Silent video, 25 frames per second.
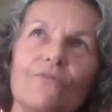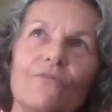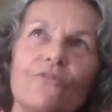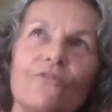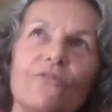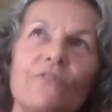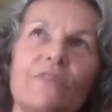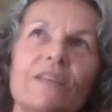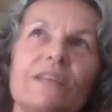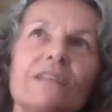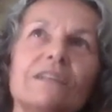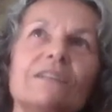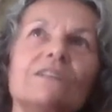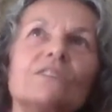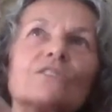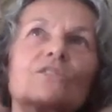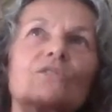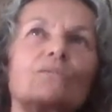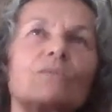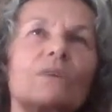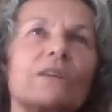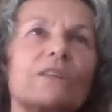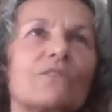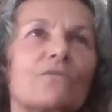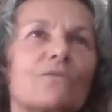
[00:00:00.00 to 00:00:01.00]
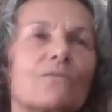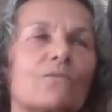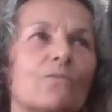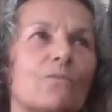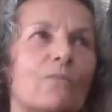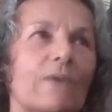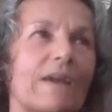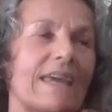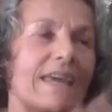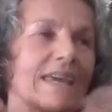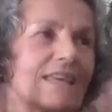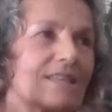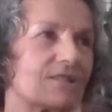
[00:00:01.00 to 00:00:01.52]
filled with
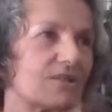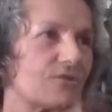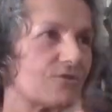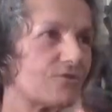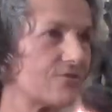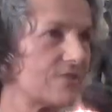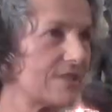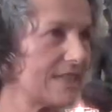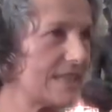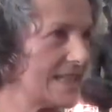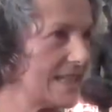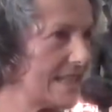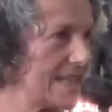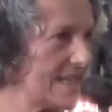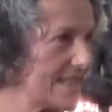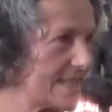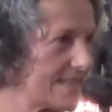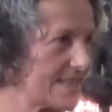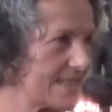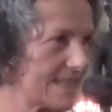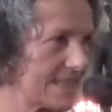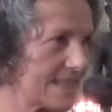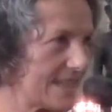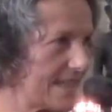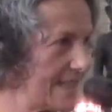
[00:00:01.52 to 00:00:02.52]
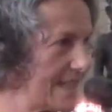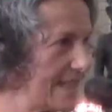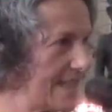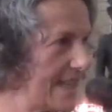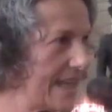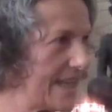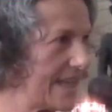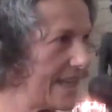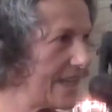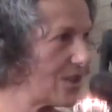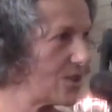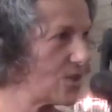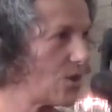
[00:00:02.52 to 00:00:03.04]
ways of releasing and
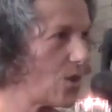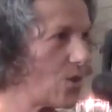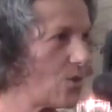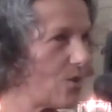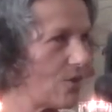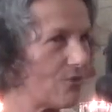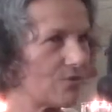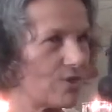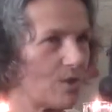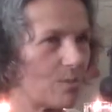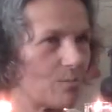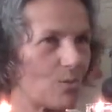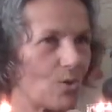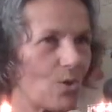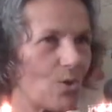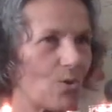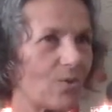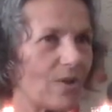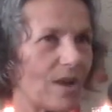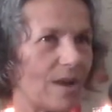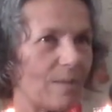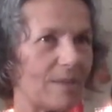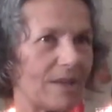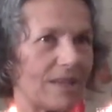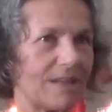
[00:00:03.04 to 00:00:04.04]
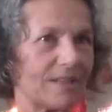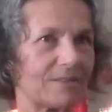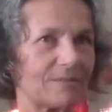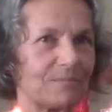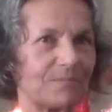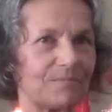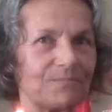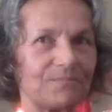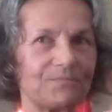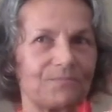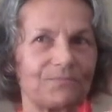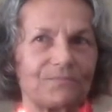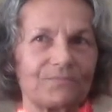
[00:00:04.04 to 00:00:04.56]
letting go of your programming.
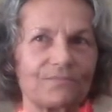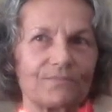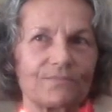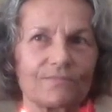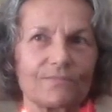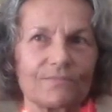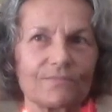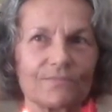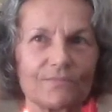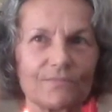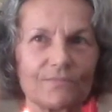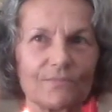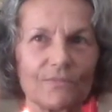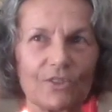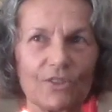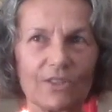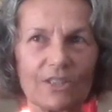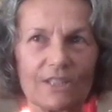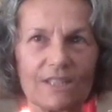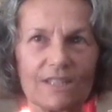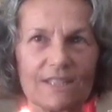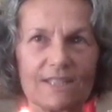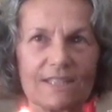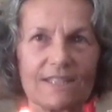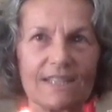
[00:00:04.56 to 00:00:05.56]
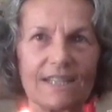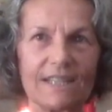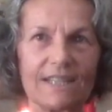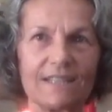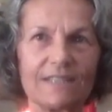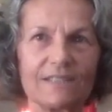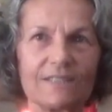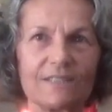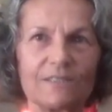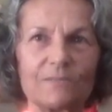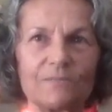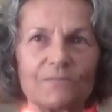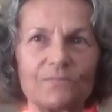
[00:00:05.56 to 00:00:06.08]
Do you understand?
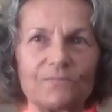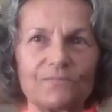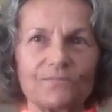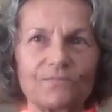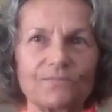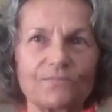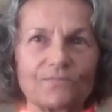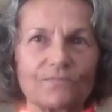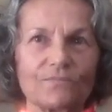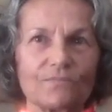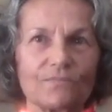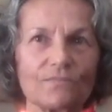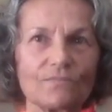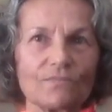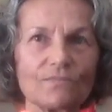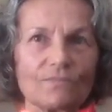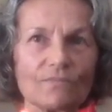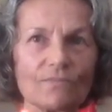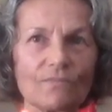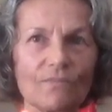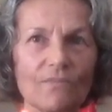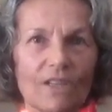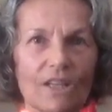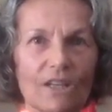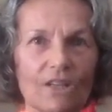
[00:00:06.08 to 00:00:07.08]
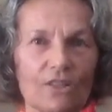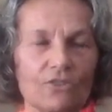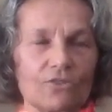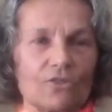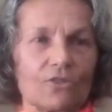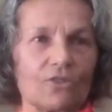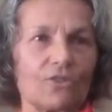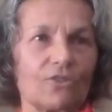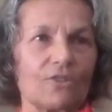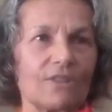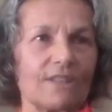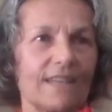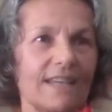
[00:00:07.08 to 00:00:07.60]

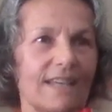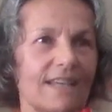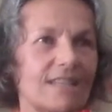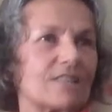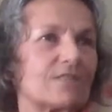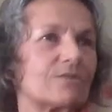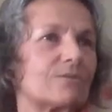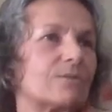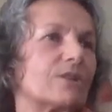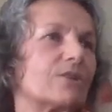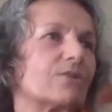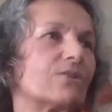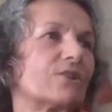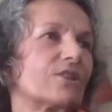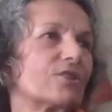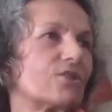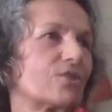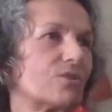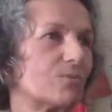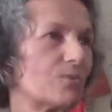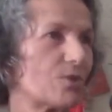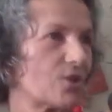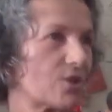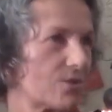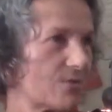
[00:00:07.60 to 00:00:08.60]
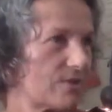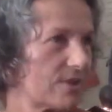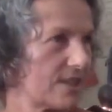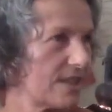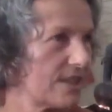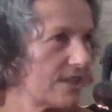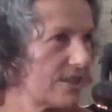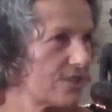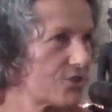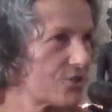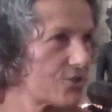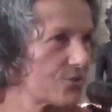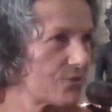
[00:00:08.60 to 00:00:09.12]
So yes, we're going to work with
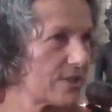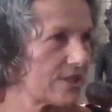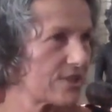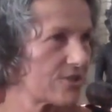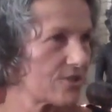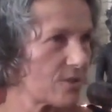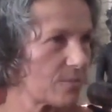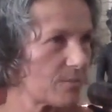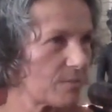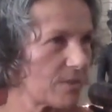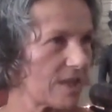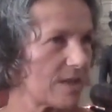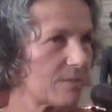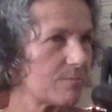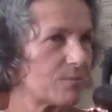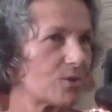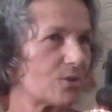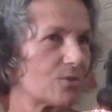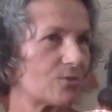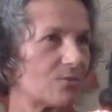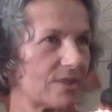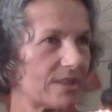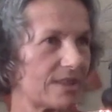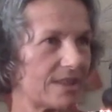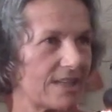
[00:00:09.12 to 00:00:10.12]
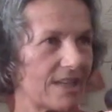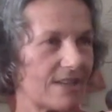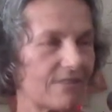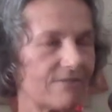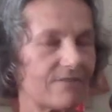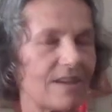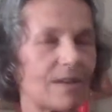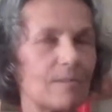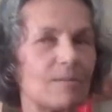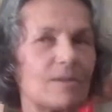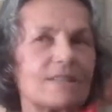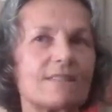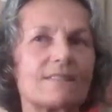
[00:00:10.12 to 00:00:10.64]
individual people, with their
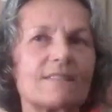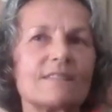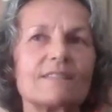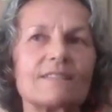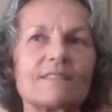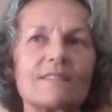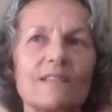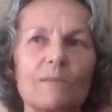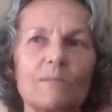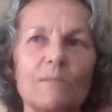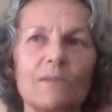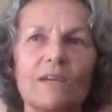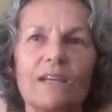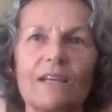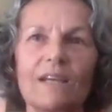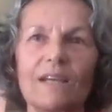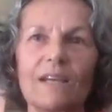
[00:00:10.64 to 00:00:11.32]
family system,